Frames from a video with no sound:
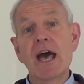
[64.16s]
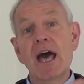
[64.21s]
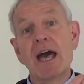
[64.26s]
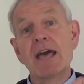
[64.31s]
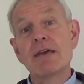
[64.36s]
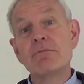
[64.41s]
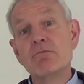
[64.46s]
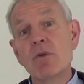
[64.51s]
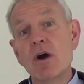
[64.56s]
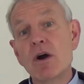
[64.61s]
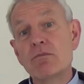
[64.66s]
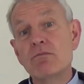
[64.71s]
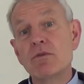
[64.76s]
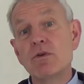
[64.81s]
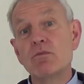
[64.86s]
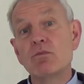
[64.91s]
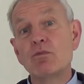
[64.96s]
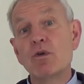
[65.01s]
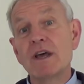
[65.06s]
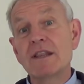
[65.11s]
a
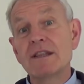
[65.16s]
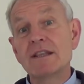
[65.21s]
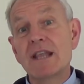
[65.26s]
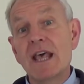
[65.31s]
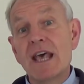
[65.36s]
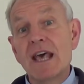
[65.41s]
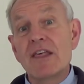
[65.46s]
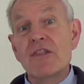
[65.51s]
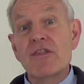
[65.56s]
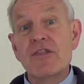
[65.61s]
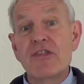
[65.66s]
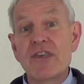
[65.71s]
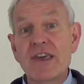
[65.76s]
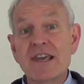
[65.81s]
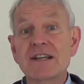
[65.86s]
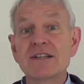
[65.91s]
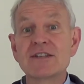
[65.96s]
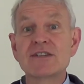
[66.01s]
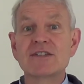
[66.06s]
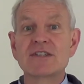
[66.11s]
moment when
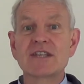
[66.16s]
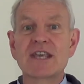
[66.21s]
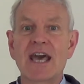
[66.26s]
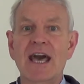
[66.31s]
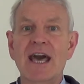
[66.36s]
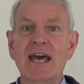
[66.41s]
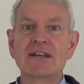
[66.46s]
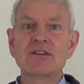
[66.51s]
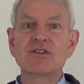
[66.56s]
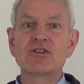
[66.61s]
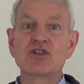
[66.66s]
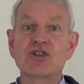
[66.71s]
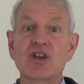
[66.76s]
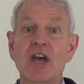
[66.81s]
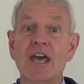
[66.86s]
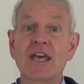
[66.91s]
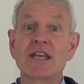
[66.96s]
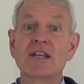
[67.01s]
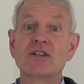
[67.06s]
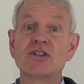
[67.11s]
things can
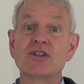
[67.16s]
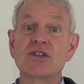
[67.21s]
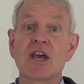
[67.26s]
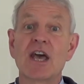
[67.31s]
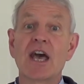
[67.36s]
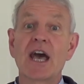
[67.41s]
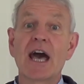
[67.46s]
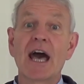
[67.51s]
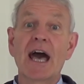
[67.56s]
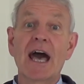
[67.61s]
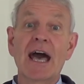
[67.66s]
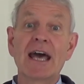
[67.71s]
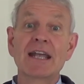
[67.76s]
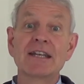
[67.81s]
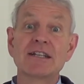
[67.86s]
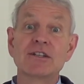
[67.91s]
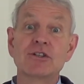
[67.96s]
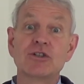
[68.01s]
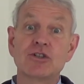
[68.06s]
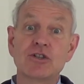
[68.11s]
change
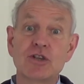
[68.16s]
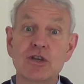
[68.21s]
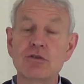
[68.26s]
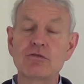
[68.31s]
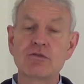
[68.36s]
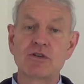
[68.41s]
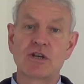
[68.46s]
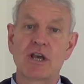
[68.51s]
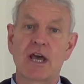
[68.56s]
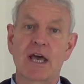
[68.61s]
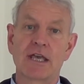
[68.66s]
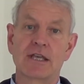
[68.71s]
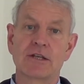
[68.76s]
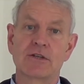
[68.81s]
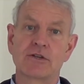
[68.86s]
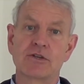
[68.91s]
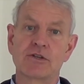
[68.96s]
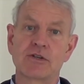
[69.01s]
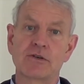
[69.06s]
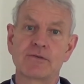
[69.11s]
and do
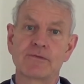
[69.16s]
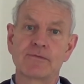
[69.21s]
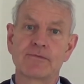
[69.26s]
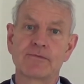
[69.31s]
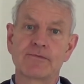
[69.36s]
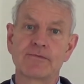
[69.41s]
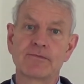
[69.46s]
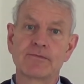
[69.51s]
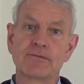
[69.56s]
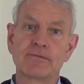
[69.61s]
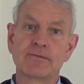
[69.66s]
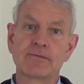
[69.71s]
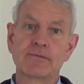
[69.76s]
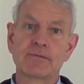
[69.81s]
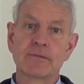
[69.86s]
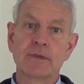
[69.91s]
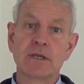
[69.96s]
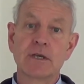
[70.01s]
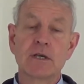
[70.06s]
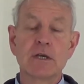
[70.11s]
change.
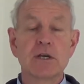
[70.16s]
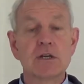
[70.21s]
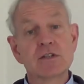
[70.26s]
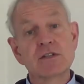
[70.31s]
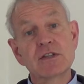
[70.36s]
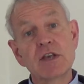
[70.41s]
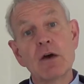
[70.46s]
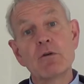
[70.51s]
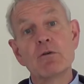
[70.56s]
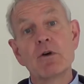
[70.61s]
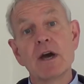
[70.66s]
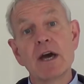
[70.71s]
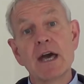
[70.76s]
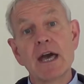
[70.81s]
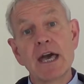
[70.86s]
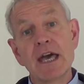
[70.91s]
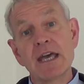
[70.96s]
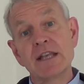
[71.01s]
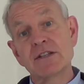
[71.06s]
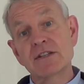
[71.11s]
So
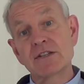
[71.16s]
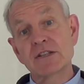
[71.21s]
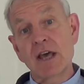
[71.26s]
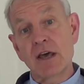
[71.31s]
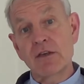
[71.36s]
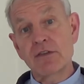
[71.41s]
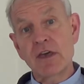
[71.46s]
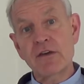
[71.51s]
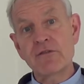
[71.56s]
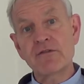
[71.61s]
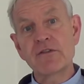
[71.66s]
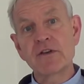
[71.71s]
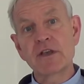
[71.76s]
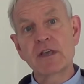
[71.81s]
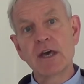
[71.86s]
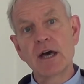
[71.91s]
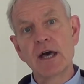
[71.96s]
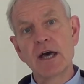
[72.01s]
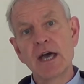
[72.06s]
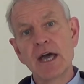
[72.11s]
in South
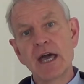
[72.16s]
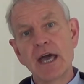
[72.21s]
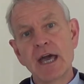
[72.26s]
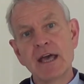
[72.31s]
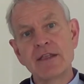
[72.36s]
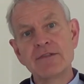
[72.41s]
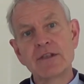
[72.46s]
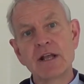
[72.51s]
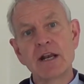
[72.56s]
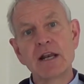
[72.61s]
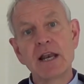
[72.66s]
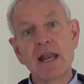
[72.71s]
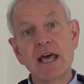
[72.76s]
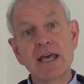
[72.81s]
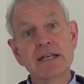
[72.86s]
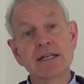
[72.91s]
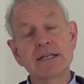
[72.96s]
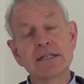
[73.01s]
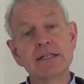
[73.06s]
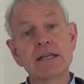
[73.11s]
Africa, in the
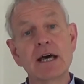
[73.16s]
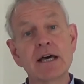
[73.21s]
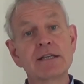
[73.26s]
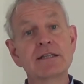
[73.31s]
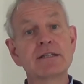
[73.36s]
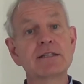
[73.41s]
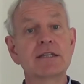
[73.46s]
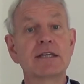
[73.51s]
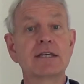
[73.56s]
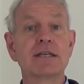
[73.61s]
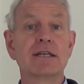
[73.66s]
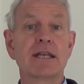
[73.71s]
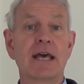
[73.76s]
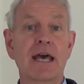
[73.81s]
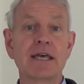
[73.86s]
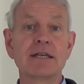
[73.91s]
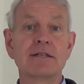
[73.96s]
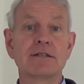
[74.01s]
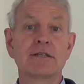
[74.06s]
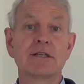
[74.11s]
late
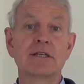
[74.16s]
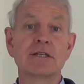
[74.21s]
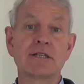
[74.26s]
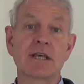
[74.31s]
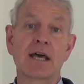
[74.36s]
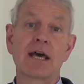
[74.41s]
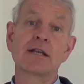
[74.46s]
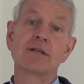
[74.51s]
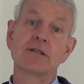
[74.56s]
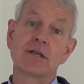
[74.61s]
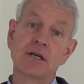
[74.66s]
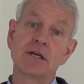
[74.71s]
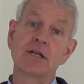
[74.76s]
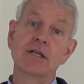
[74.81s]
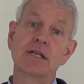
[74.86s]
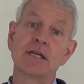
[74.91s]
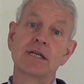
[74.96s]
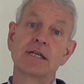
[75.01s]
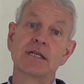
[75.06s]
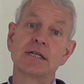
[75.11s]
1980s and
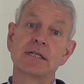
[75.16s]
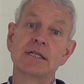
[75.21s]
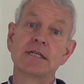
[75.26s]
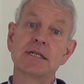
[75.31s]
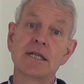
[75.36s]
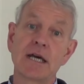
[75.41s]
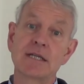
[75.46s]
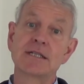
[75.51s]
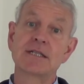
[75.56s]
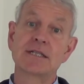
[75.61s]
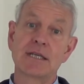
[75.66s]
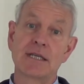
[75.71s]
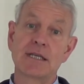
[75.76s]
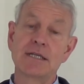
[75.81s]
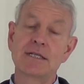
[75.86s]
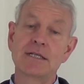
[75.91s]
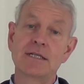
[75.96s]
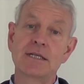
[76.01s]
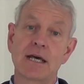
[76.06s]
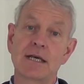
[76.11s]
early
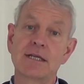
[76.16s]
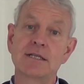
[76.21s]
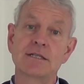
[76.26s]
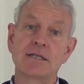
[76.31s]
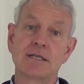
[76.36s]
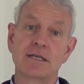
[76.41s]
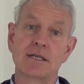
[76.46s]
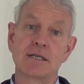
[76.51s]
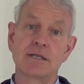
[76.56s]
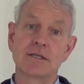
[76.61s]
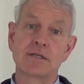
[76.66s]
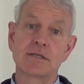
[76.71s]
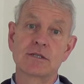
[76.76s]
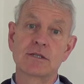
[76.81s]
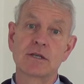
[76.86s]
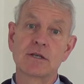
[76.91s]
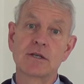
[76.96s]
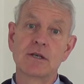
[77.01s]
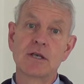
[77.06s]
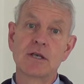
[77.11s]
1990s,